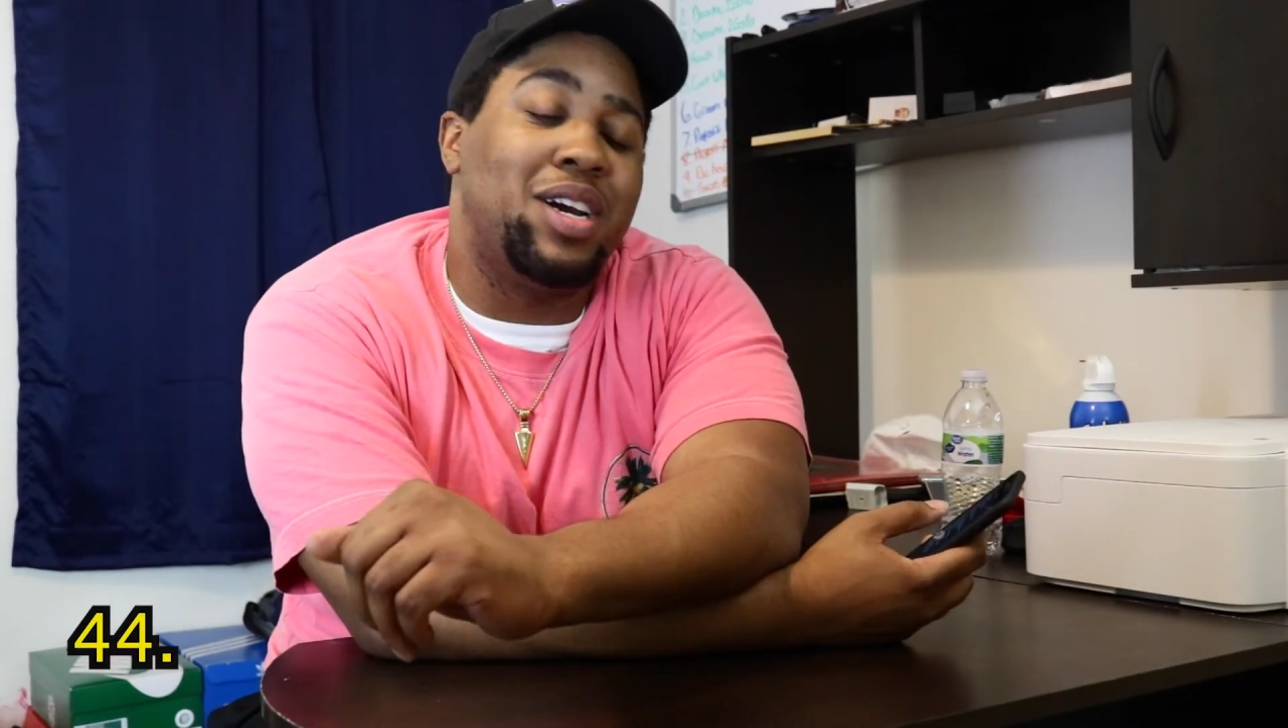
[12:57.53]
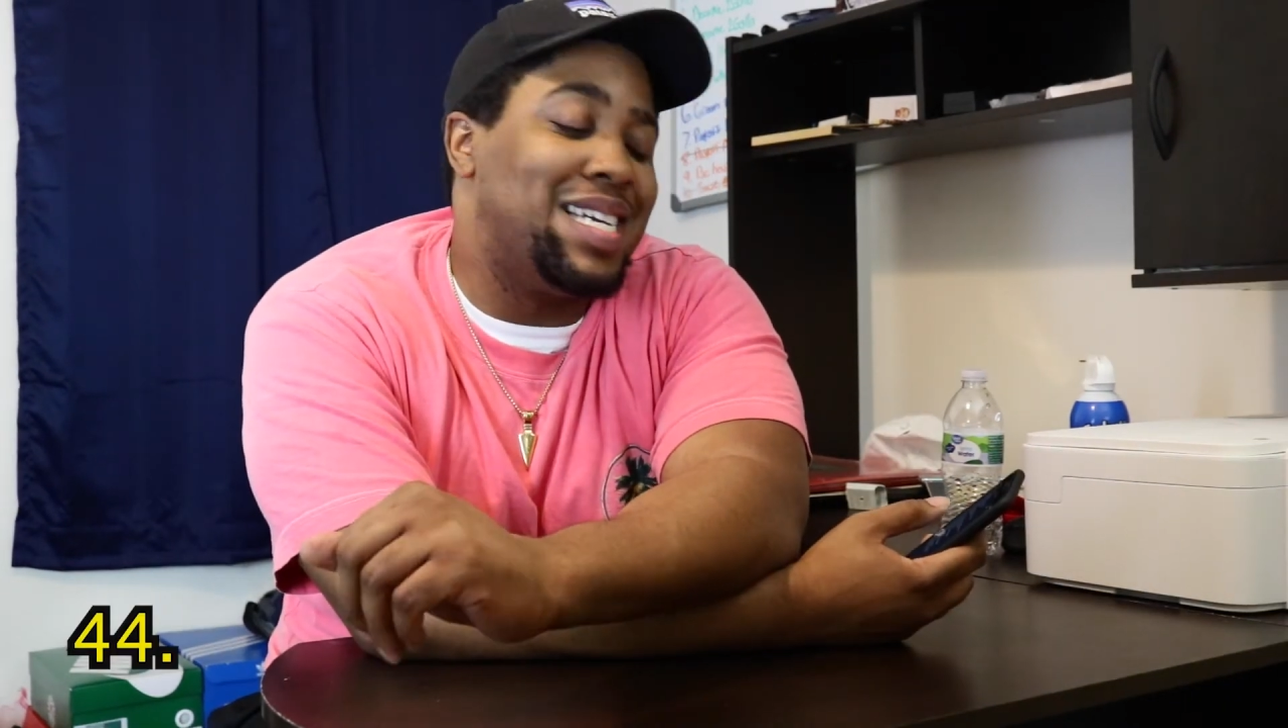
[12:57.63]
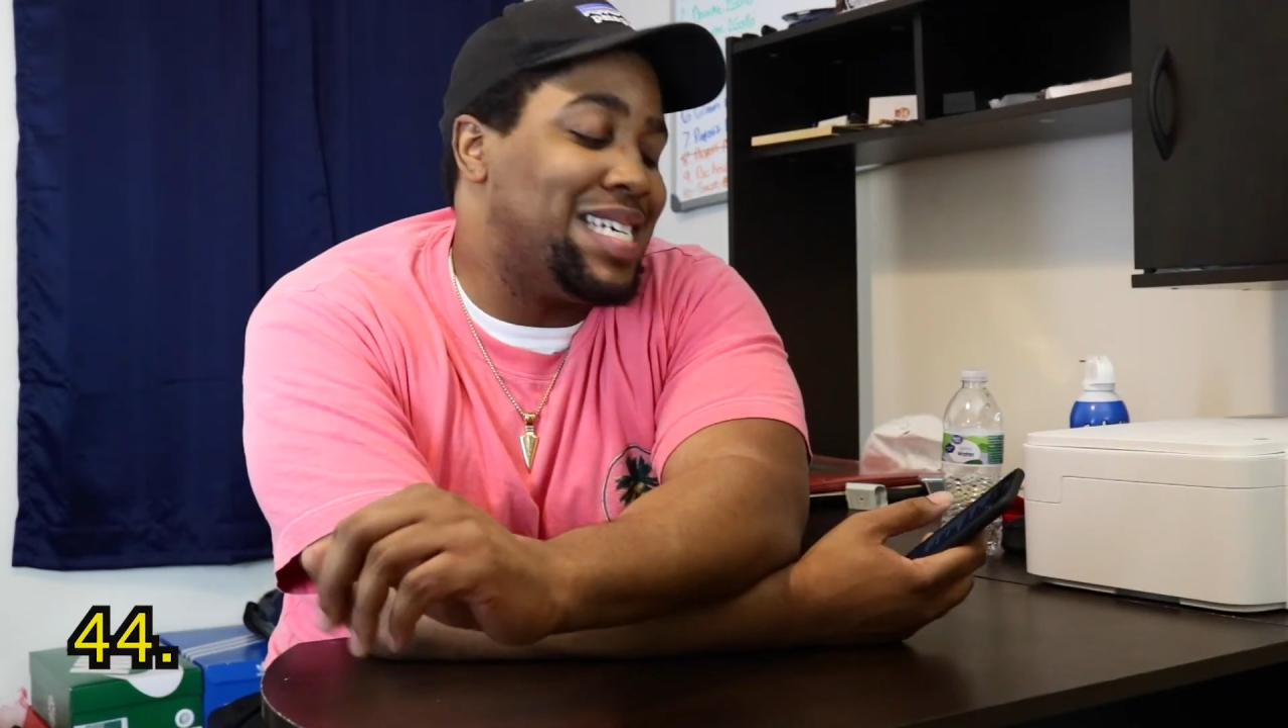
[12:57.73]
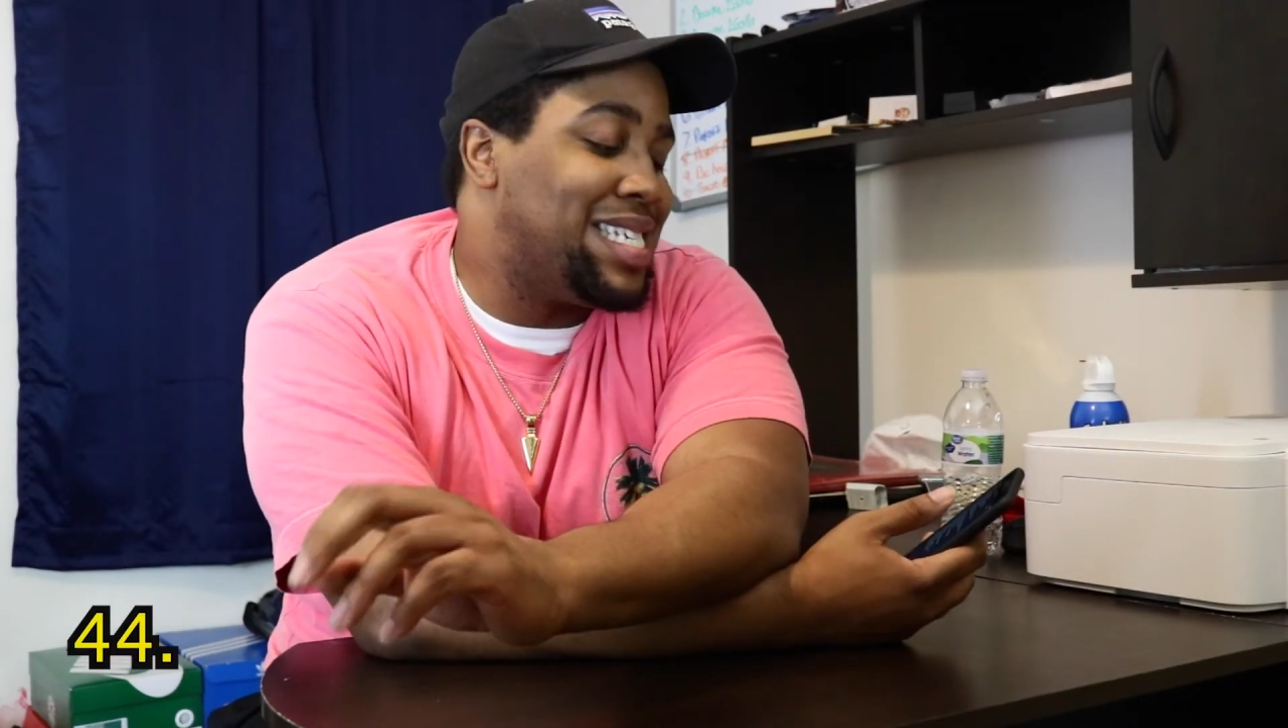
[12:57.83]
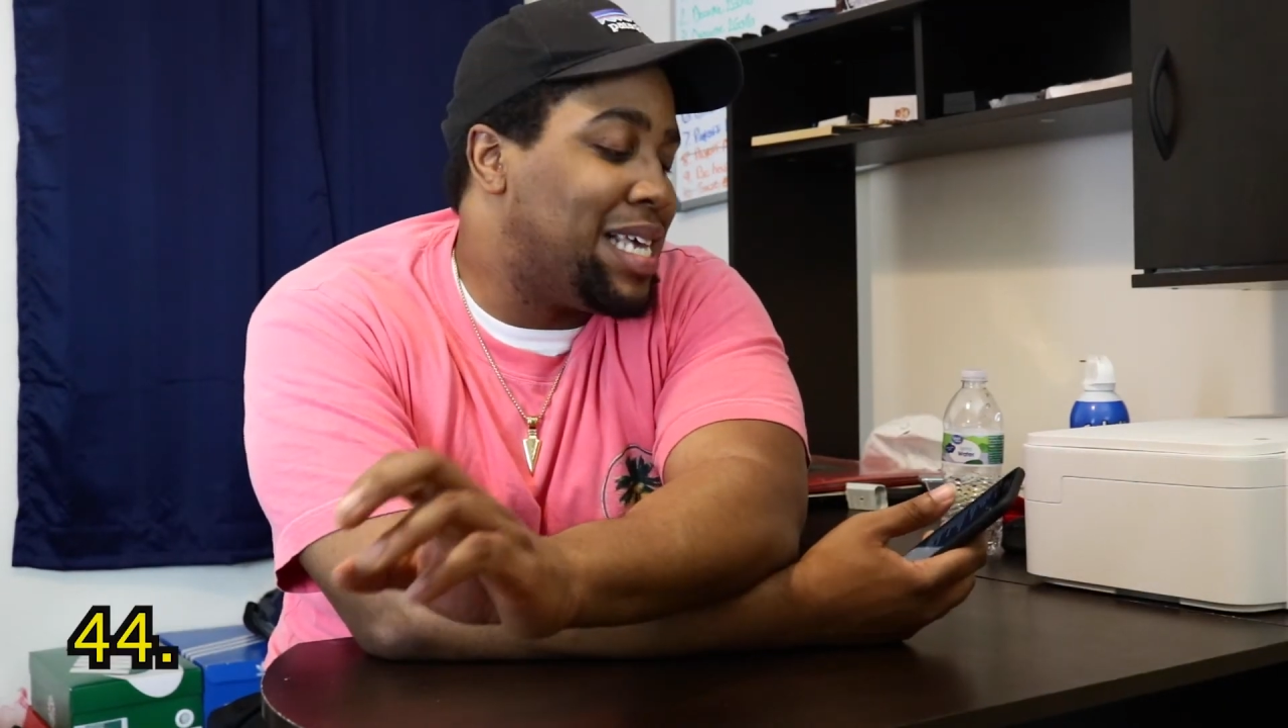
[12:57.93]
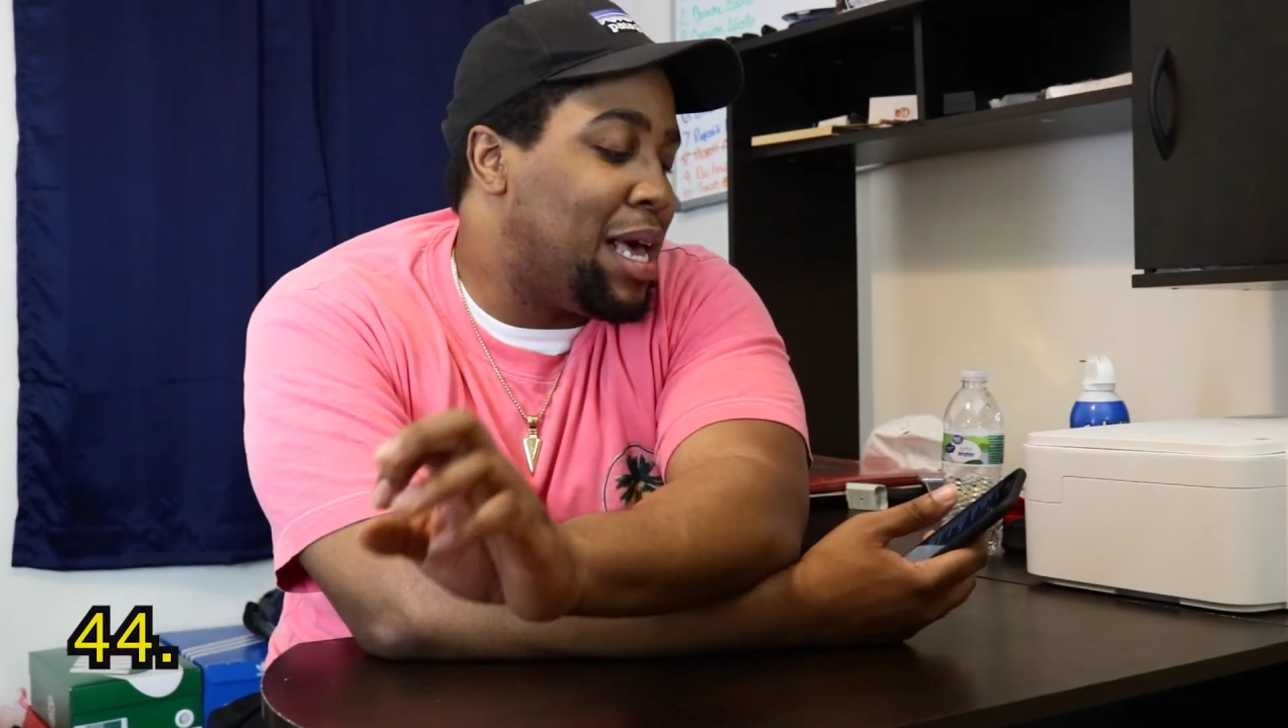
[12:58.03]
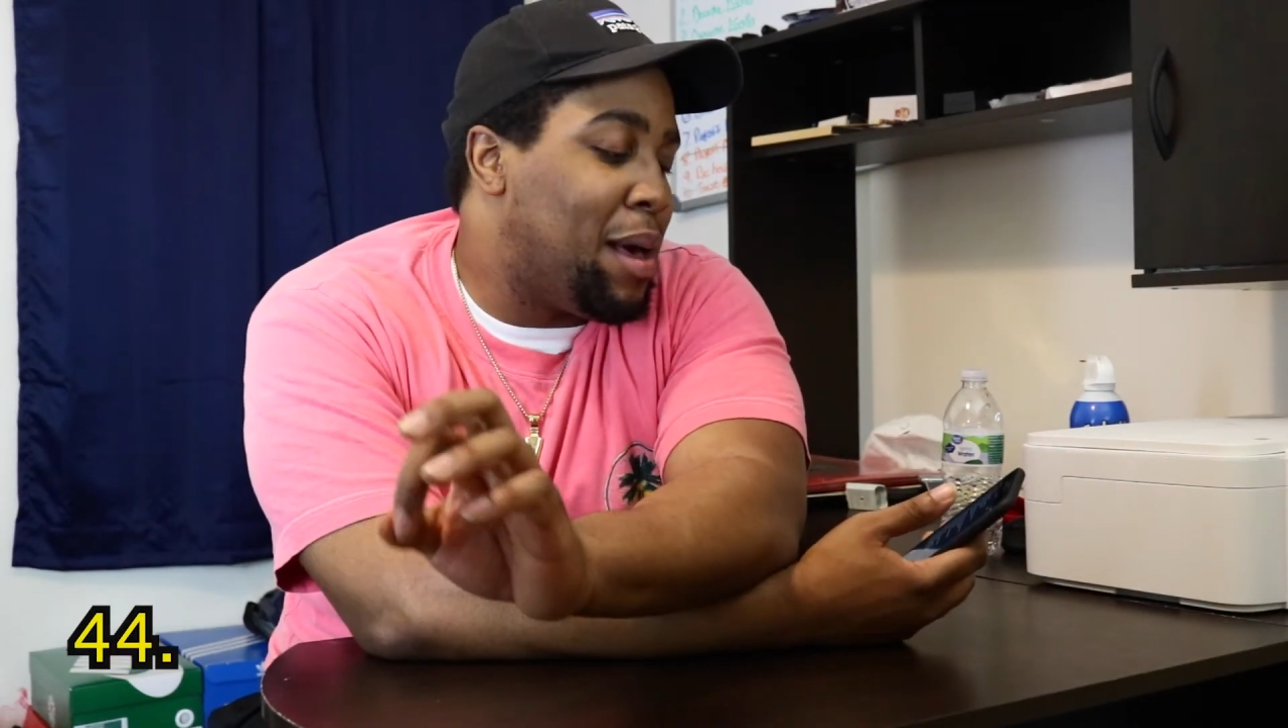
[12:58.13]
is